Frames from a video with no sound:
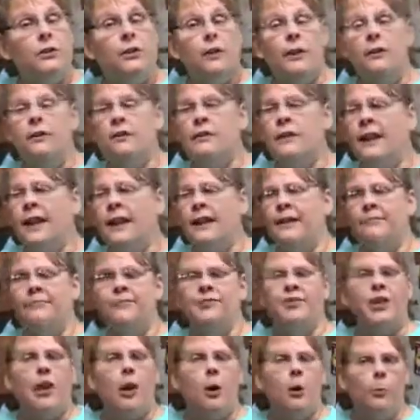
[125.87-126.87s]
like say
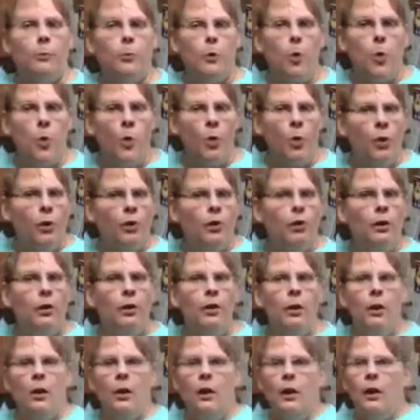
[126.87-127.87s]
scalloped corn,
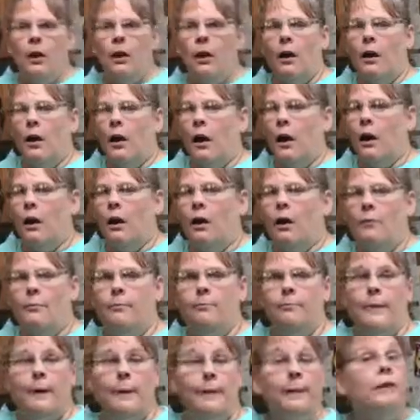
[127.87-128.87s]

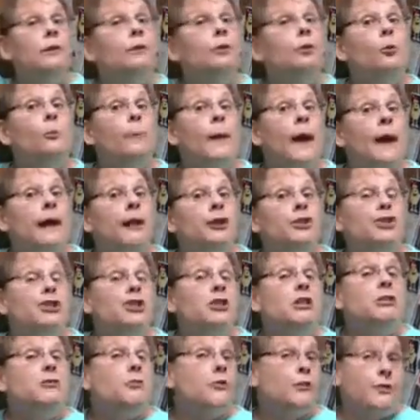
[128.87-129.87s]
maybe a little mac and
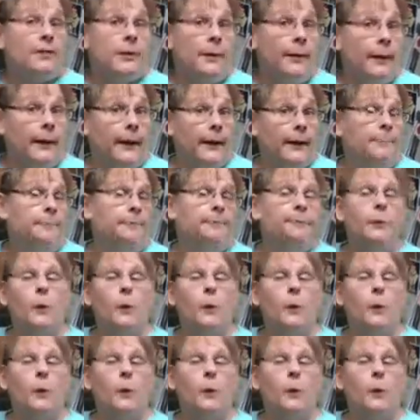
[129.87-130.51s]
cheese for somebody.